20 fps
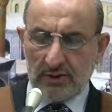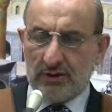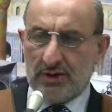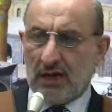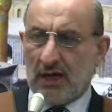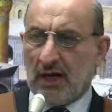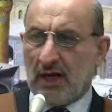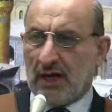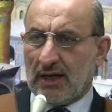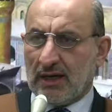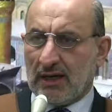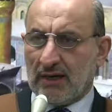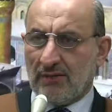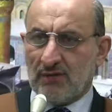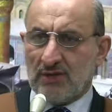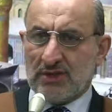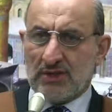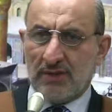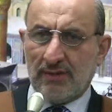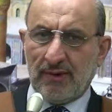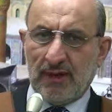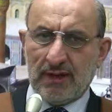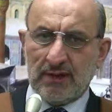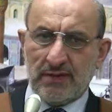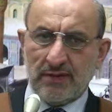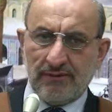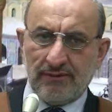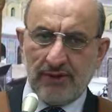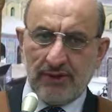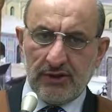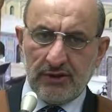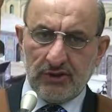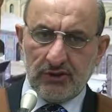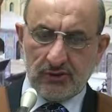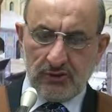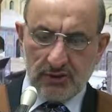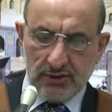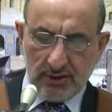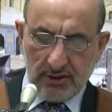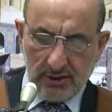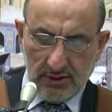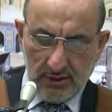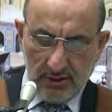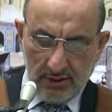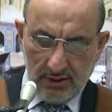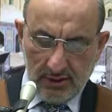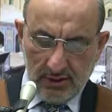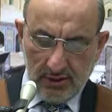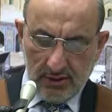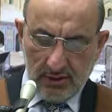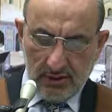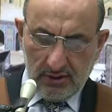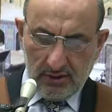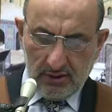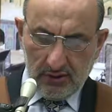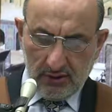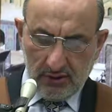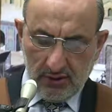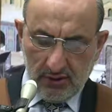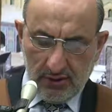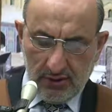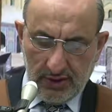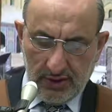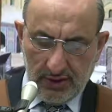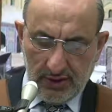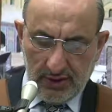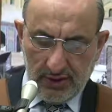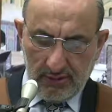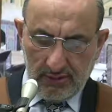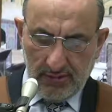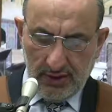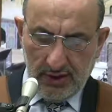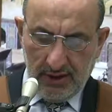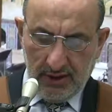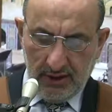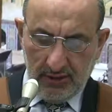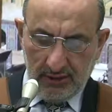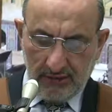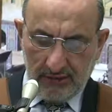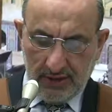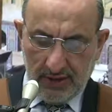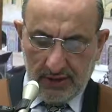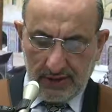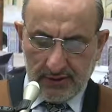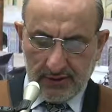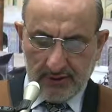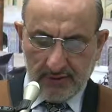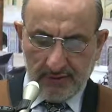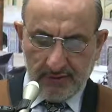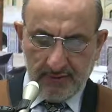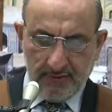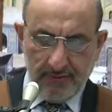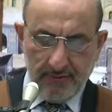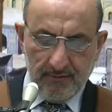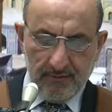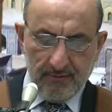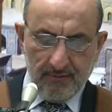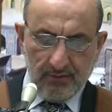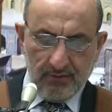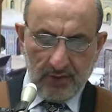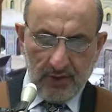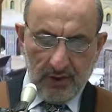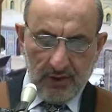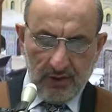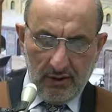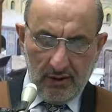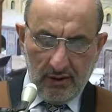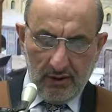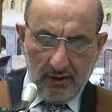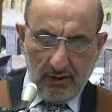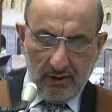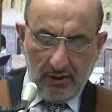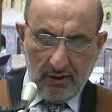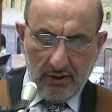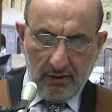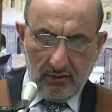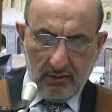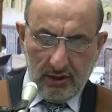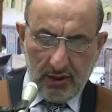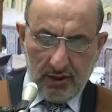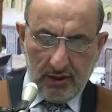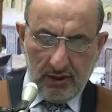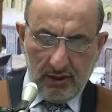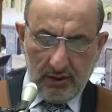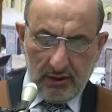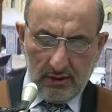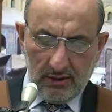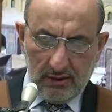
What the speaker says: say ahkam al-sab'a, seven issues. To know the meaning of that. Well,